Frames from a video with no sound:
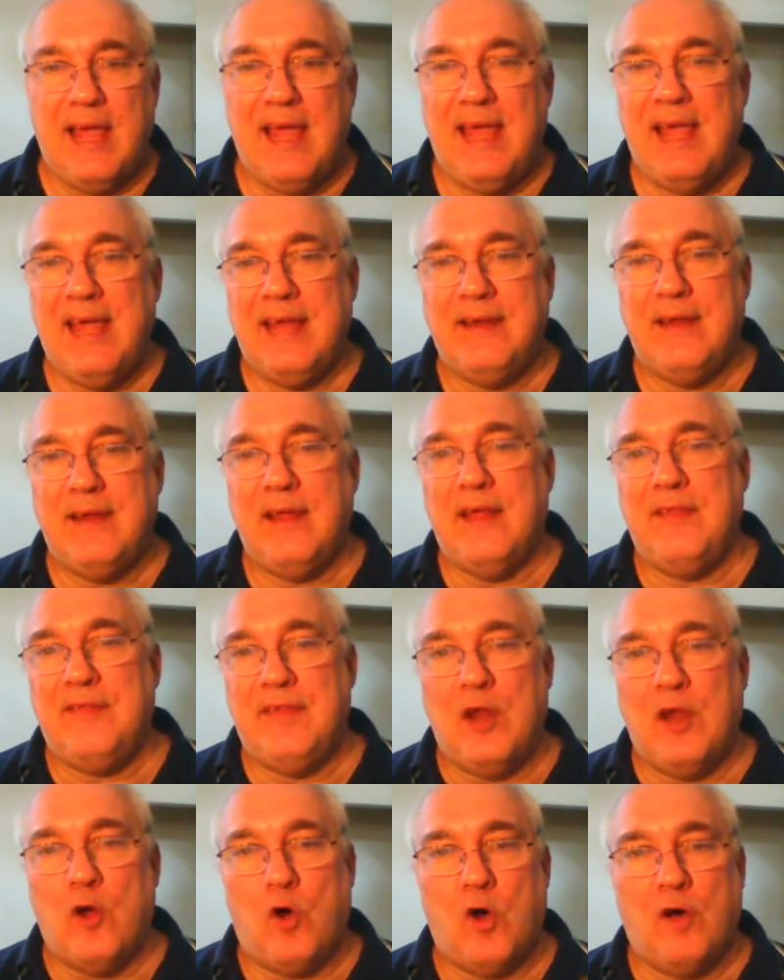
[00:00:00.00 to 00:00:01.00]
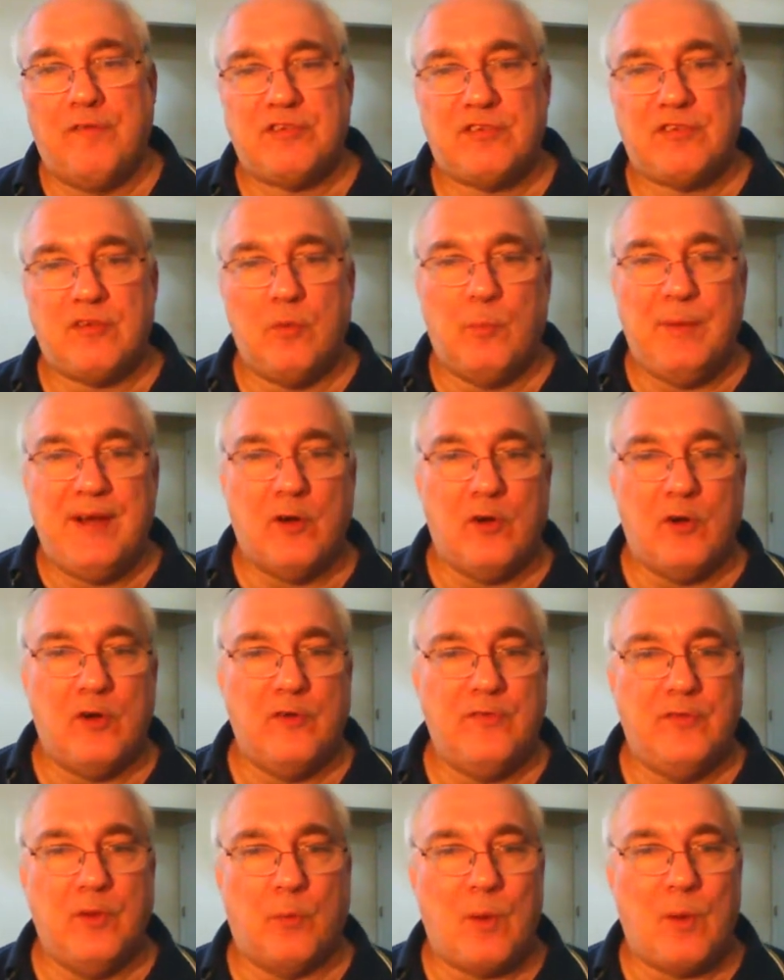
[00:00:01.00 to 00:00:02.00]
And then all of a sudden we
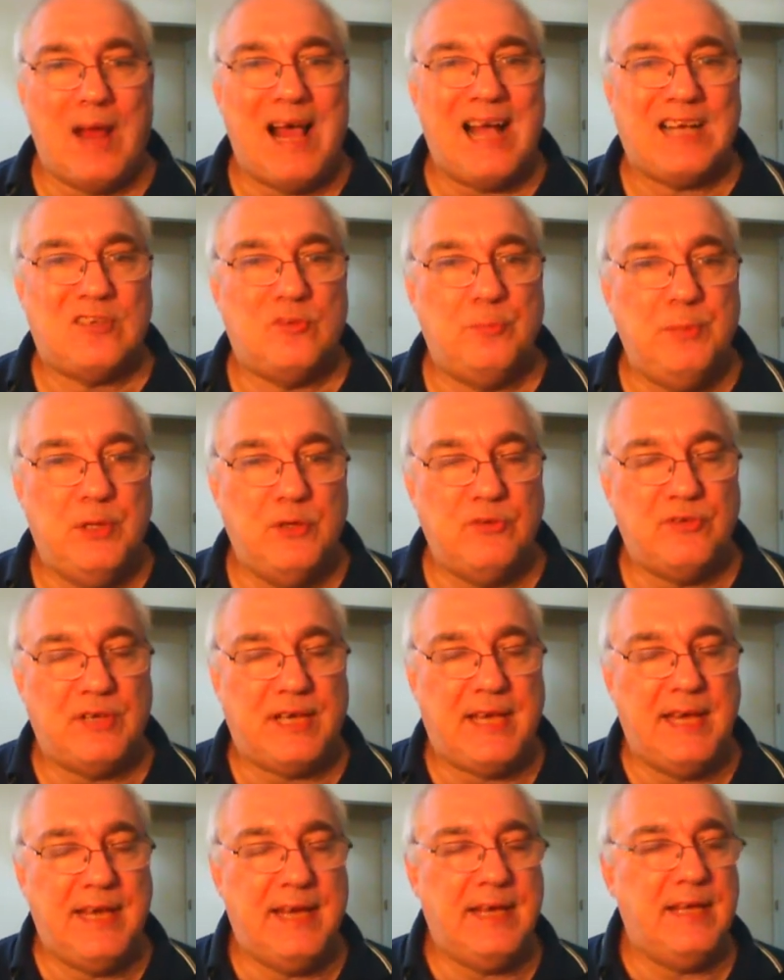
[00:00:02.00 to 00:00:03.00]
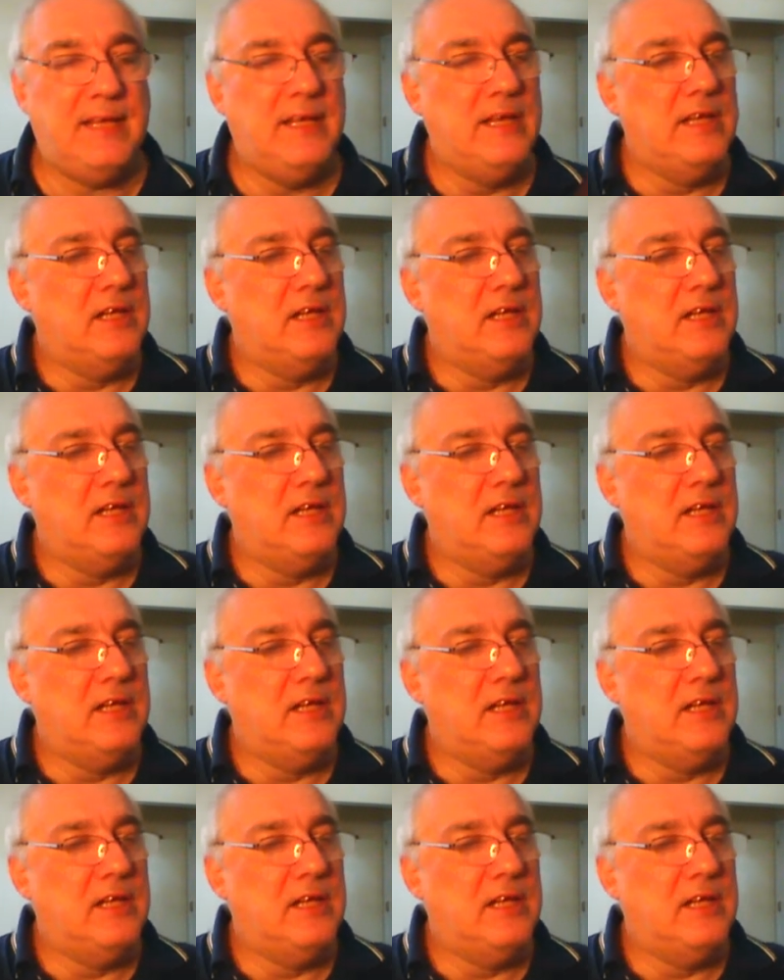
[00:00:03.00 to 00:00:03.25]
heard The Rock's music hit.